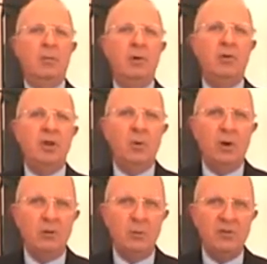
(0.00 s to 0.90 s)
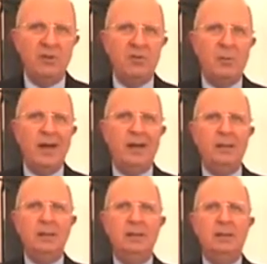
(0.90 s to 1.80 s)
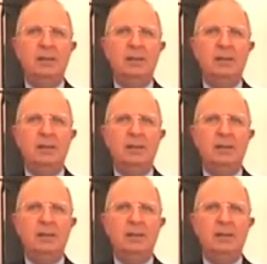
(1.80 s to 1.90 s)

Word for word: Because I was a businessman,